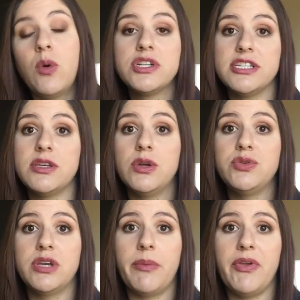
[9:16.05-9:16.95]
or just go
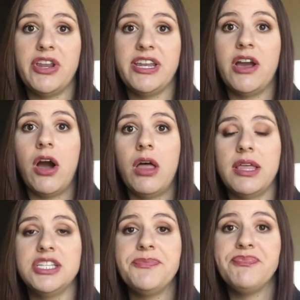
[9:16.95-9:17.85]
to a community
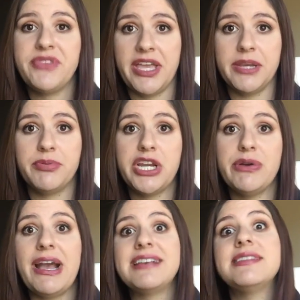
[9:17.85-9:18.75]
college, take your
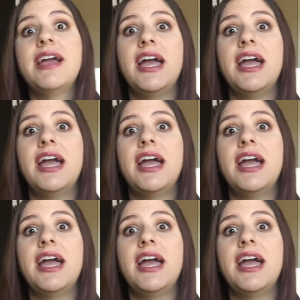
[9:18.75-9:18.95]
prereqs,